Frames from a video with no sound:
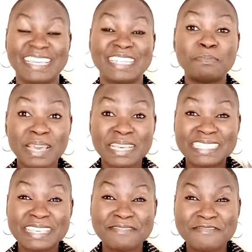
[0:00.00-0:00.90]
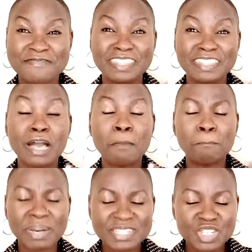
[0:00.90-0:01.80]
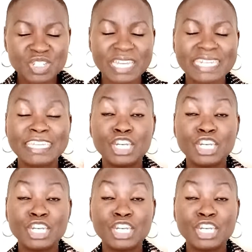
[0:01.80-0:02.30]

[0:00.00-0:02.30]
It makes them feel personally